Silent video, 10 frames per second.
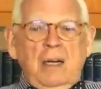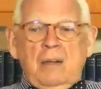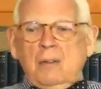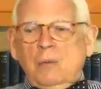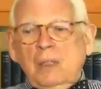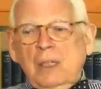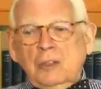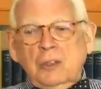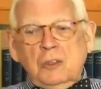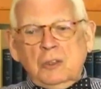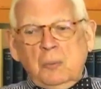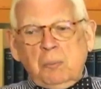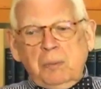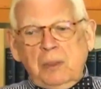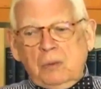The
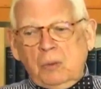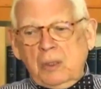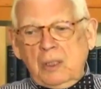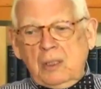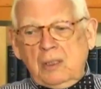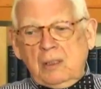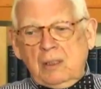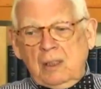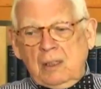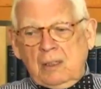relationship between